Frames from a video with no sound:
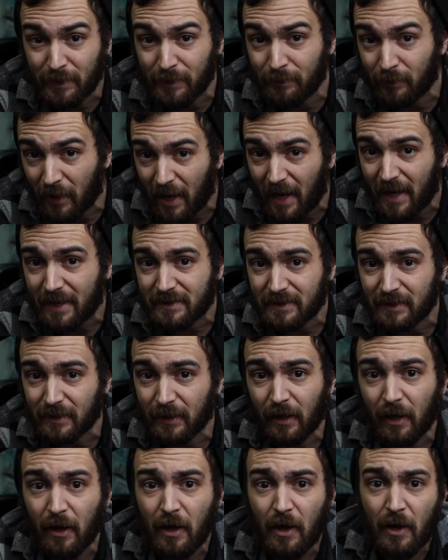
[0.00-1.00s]
people
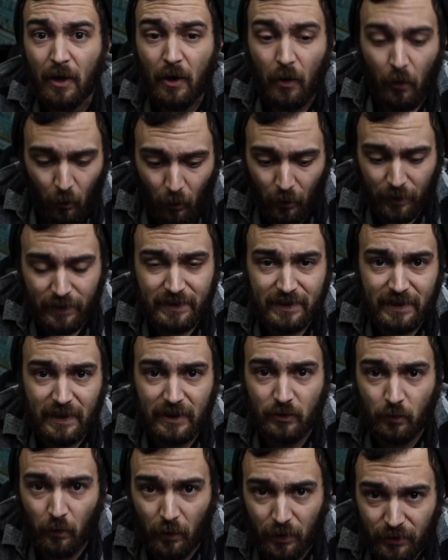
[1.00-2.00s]
asking what a
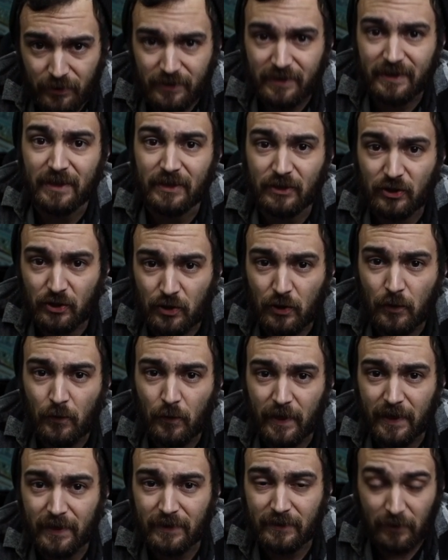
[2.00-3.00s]
stage one or stage
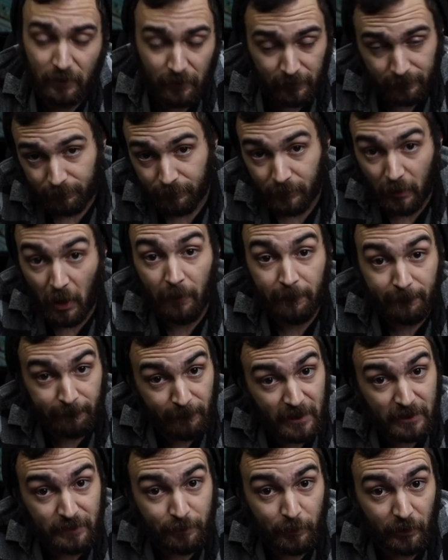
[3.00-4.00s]
two is on, not on
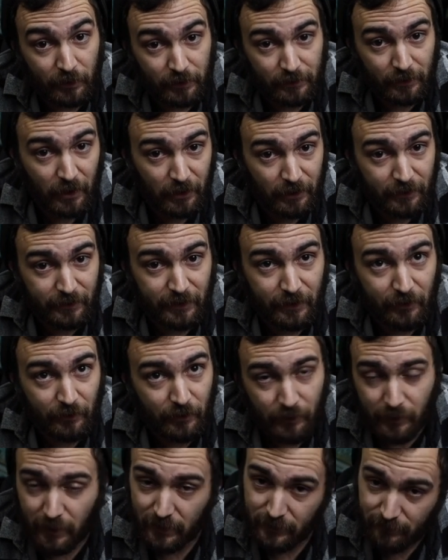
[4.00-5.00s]
Facebook, not on here.
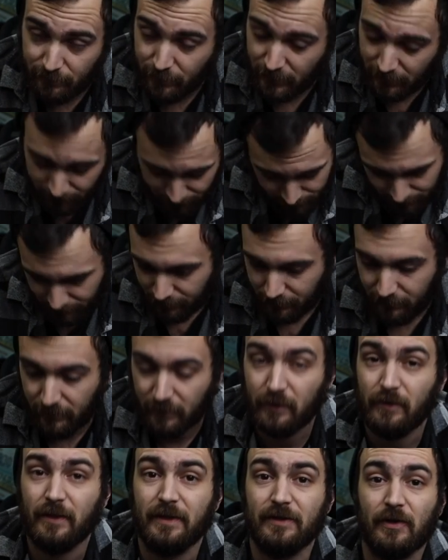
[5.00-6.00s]
You guys
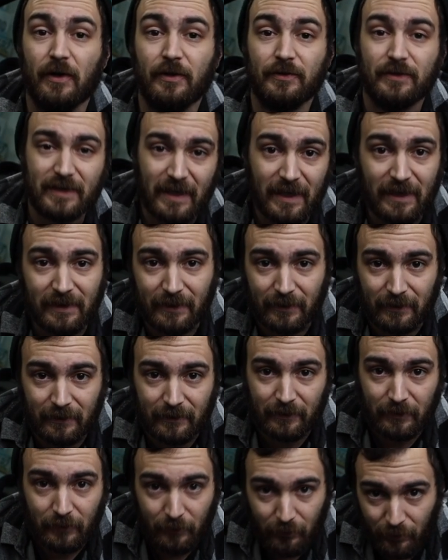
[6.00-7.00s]
are outstanding
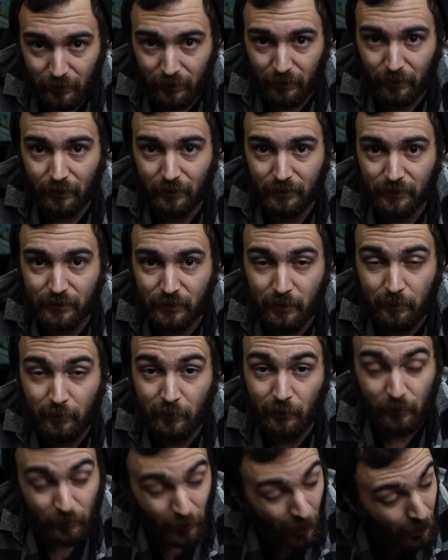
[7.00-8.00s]
with your Subaru